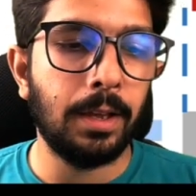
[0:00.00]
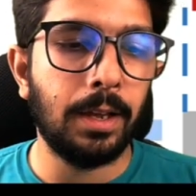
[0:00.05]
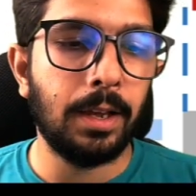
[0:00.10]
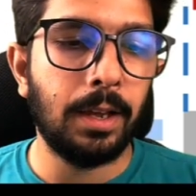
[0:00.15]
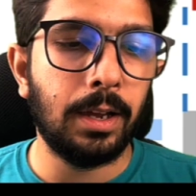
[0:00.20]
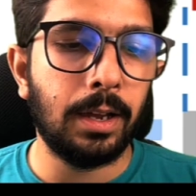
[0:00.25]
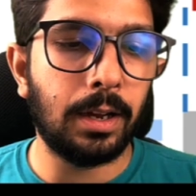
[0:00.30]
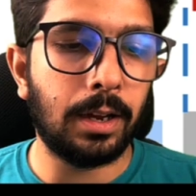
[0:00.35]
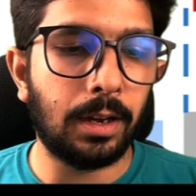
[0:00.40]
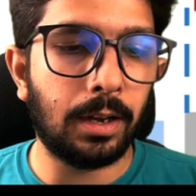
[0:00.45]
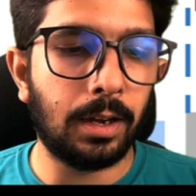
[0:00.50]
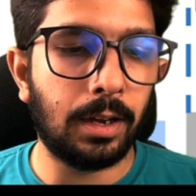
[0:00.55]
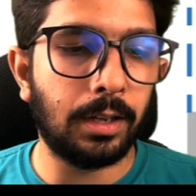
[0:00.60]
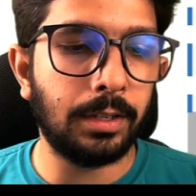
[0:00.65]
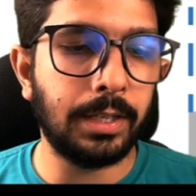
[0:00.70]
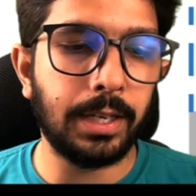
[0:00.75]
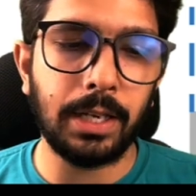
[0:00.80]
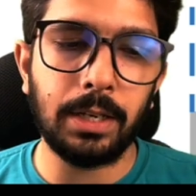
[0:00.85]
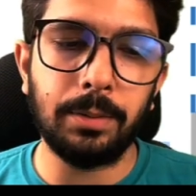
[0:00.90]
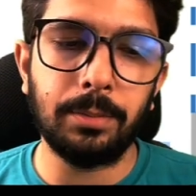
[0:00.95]

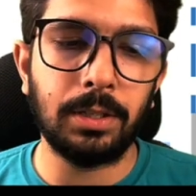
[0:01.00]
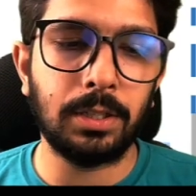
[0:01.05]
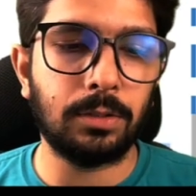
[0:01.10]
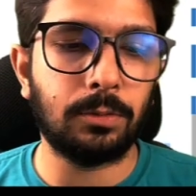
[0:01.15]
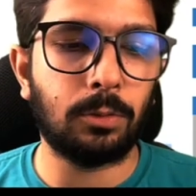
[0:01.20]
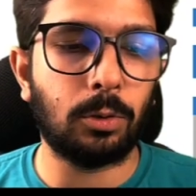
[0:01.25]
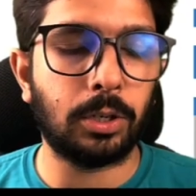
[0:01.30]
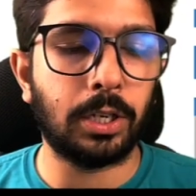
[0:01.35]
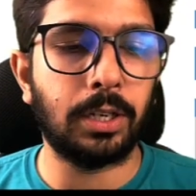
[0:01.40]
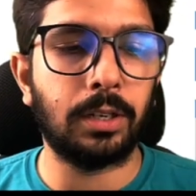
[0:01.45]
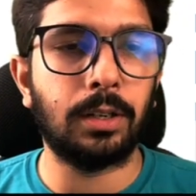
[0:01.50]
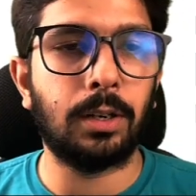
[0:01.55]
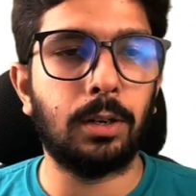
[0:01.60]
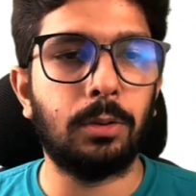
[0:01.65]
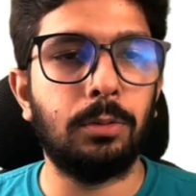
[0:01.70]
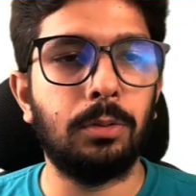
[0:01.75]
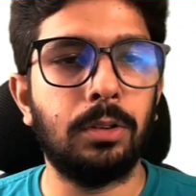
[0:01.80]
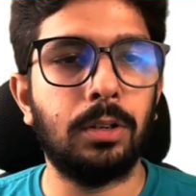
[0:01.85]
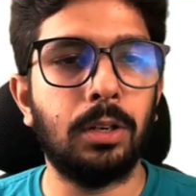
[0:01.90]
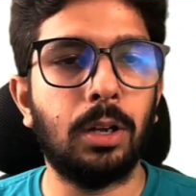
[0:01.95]
The animal is walking now.
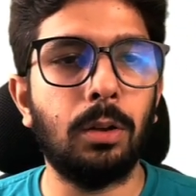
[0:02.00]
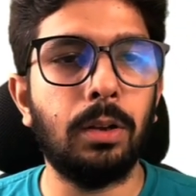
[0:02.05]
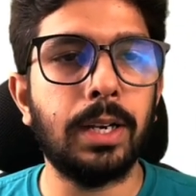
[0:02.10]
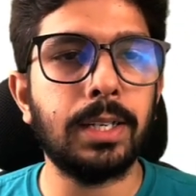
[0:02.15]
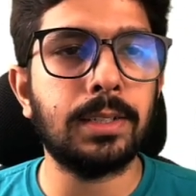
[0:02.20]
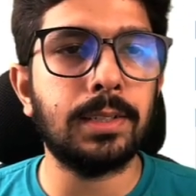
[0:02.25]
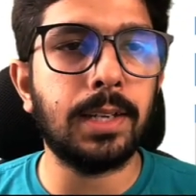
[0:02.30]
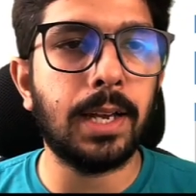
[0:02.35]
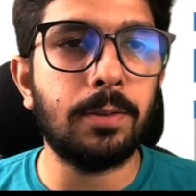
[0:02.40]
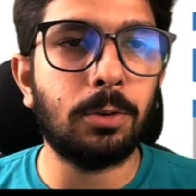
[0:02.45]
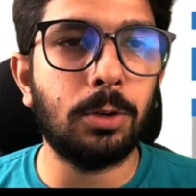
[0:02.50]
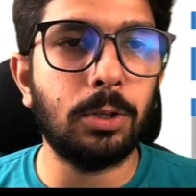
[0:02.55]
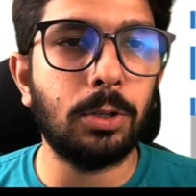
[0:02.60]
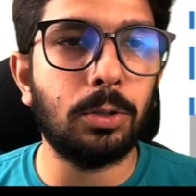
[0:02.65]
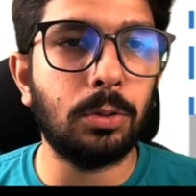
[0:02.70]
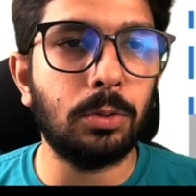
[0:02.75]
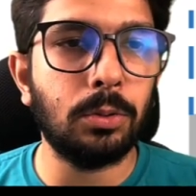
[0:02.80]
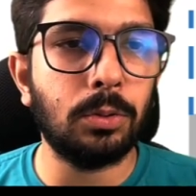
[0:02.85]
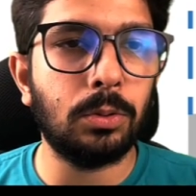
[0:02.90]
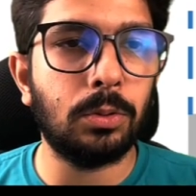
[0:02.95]
Now let's say I want
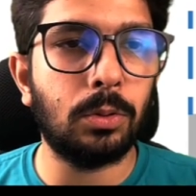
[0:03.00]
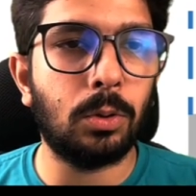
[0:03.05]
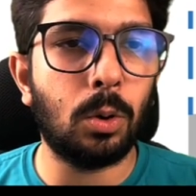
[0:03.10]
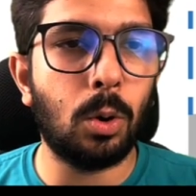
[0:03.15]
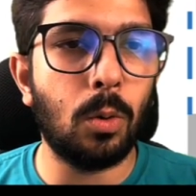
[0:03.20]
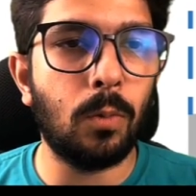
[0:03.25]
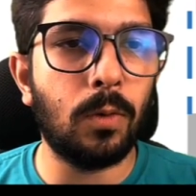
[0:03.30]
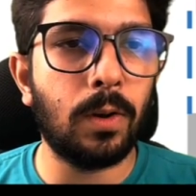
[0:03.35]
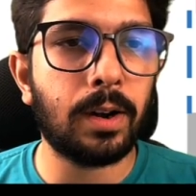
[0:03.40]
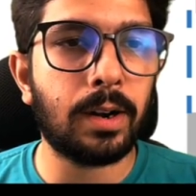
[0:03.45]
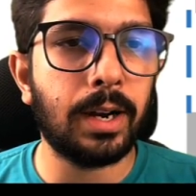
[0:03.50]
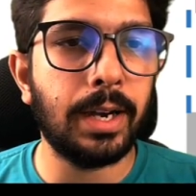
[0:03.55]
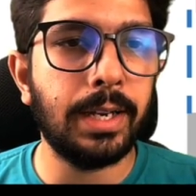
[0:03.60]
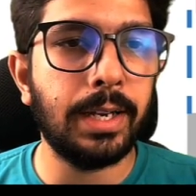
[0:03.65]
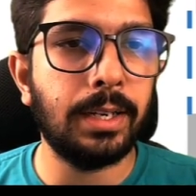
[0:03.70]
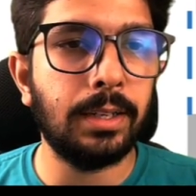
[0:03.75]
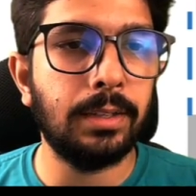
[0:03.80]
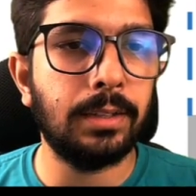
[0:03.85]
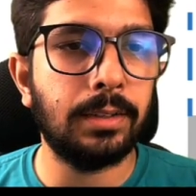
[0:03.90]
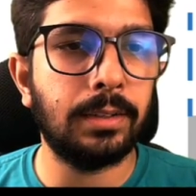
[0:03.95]
to
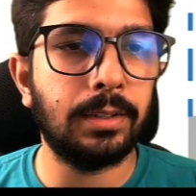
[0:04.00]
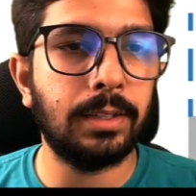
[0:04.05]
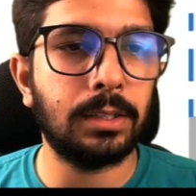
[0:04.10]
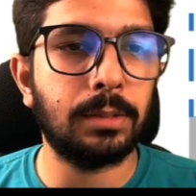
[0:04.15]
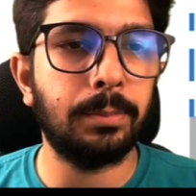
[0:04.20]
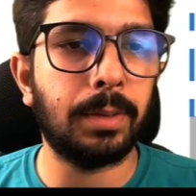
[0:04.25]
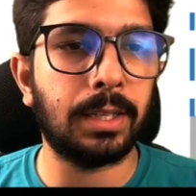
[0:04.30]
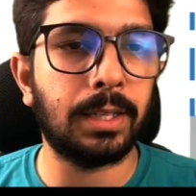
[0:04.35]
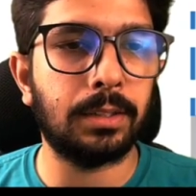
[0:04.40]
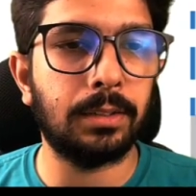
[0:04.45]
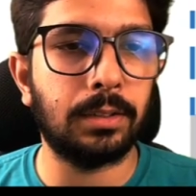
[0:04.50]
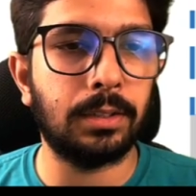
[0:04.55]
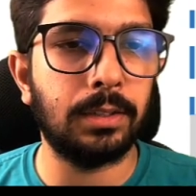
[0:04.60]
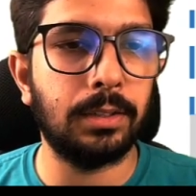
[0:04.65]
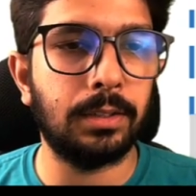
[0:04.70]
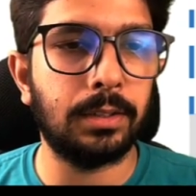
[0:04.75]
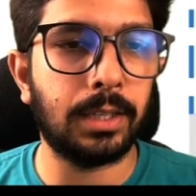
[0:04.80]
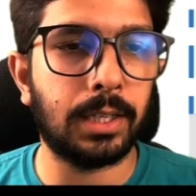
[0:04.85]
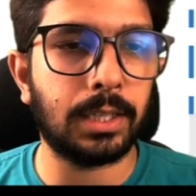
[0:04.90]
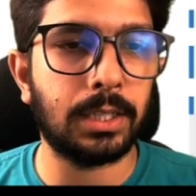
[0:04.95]
override this method,
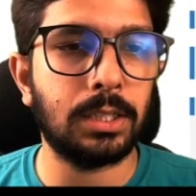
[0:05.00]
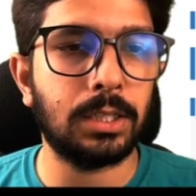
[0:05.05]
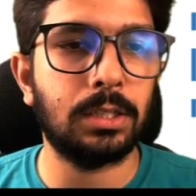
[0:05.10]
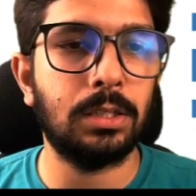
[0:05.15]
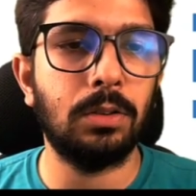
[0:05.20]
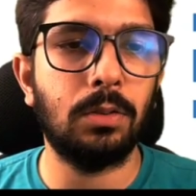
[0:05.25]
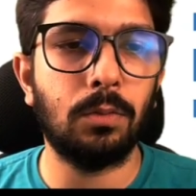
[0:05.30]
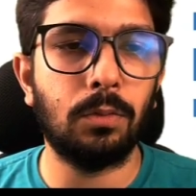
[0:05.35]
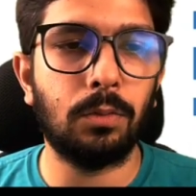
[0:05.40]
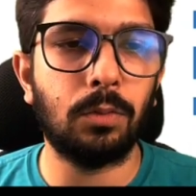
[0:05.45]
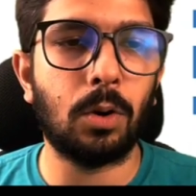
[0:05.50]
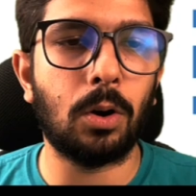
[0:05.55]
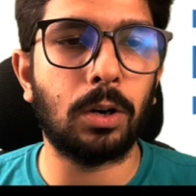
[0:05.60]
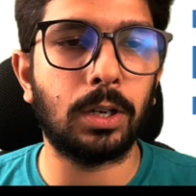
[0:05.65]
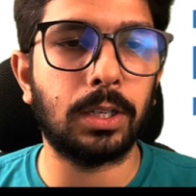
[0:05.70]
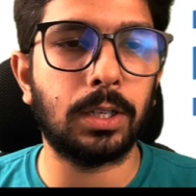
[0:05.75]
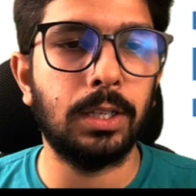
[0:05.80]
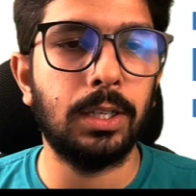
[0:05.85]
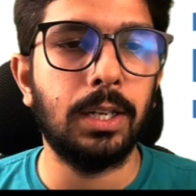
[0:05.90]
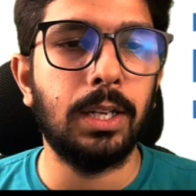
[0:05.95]
that is
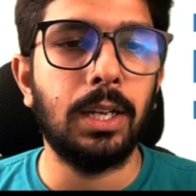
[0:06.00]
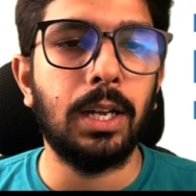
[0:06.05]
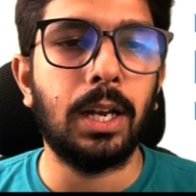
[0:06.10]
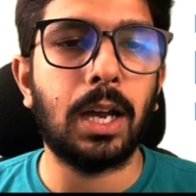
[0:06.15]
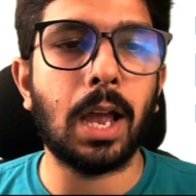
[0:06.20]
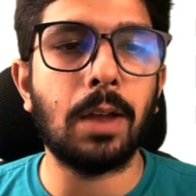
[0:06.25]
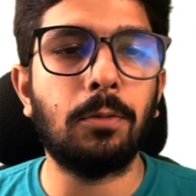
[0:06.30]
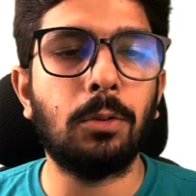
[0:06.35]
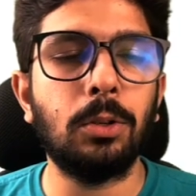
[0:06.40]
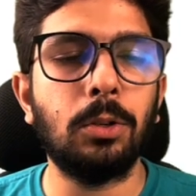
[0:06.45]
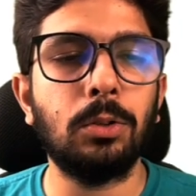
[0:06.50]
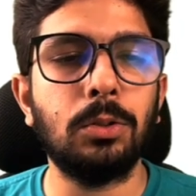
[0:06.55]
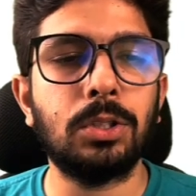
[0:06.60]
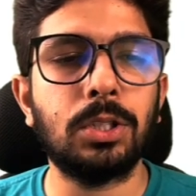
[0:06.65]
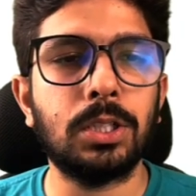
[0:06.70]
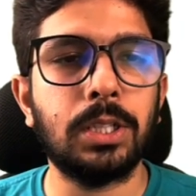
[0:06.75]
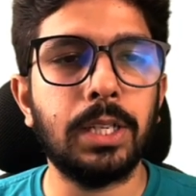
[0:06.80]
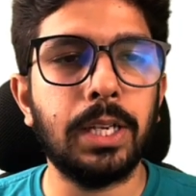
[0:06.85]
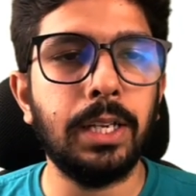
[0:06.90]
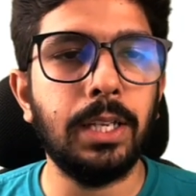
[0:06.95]
walk. I want to
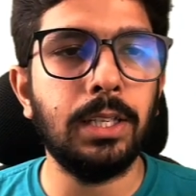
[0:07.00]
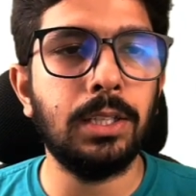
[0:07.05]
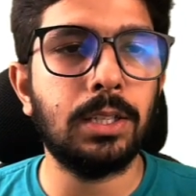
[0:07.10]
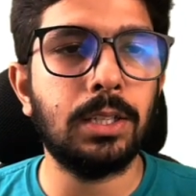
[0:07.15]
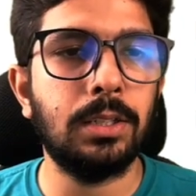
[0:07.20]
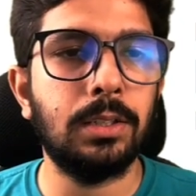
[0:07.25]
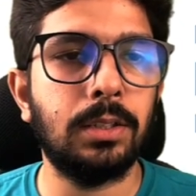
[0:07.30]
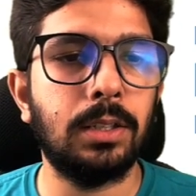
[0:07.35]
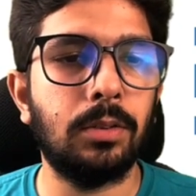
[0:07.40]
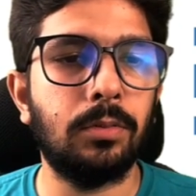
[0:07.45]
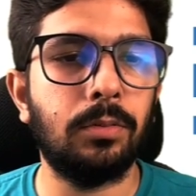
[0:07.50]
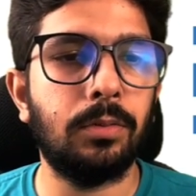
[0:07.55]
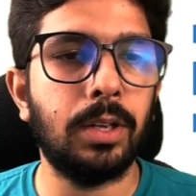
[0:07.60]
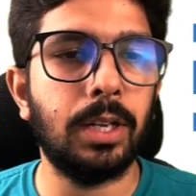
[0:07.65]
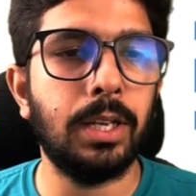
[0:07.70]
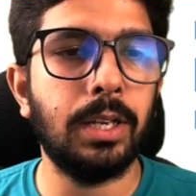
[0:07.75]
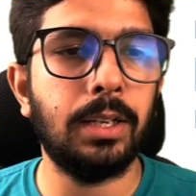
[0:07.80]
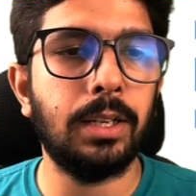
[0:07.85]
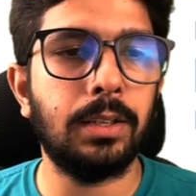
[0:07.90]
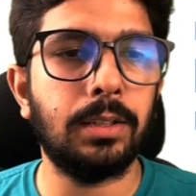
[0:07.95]
change the
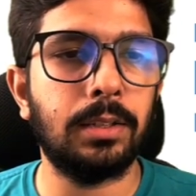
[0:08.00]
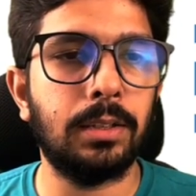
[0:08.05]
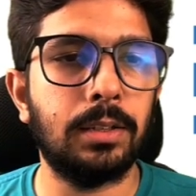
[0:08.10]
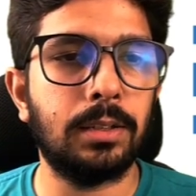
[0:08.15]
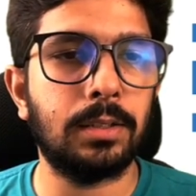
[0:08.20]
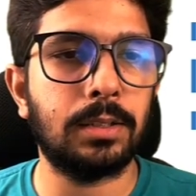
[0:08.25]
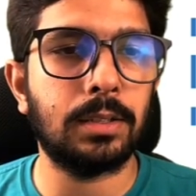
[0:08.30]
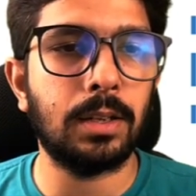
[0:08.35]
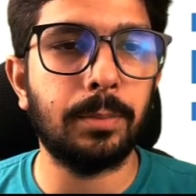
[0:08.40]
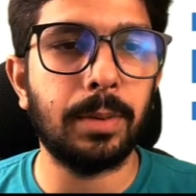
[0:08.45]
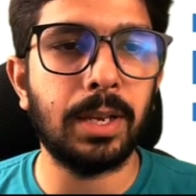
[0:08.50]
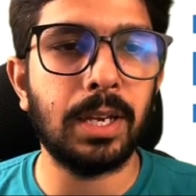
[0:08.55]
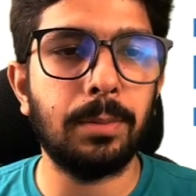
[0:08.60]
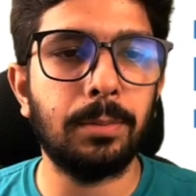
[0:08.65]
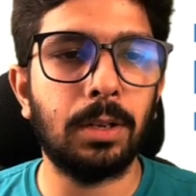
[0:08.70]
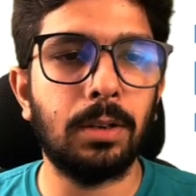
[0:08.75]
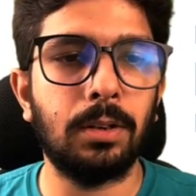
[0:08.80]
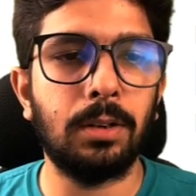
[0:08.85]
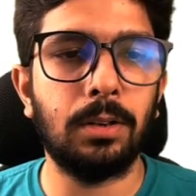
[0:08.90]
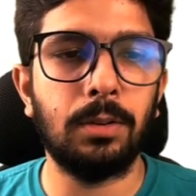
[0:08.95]
way some
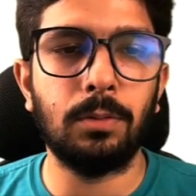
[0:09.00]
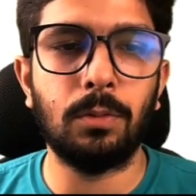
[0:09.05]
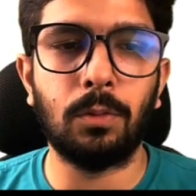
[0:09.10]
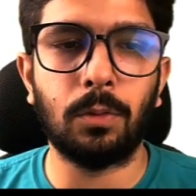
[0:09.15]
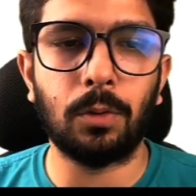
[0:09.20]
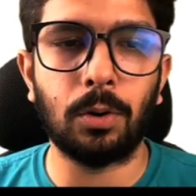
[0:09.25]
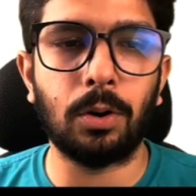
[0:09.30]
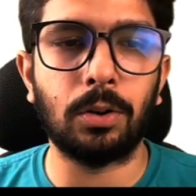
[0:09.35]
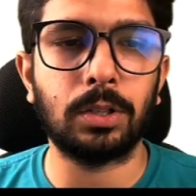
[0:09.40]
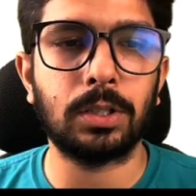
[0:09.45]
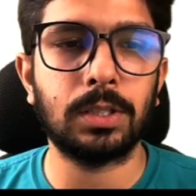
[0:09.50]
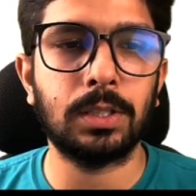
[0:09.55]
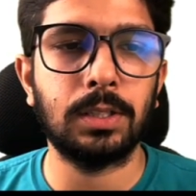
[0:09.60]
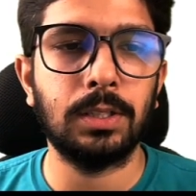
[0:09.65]
animal walks.